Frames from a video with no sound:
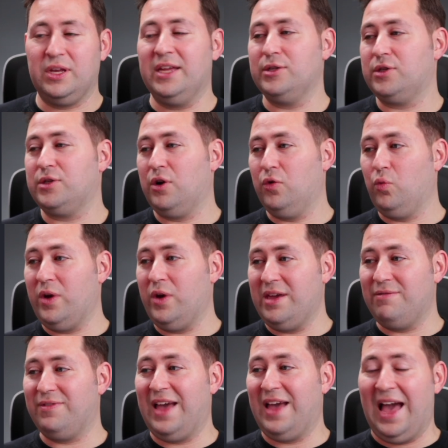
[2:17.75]
And so
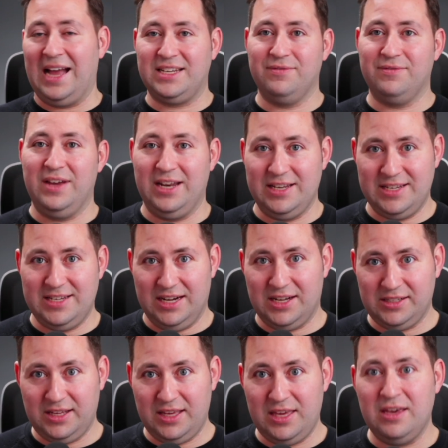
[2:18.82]
we've activated
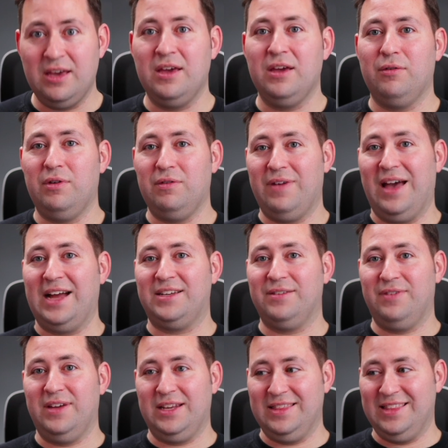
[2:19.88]
Dolly, we've
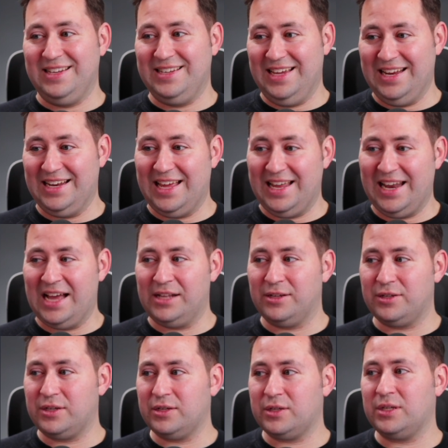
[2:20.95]
activated the data
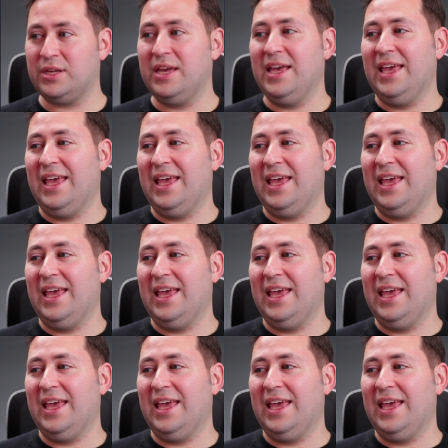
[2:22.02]
analysis,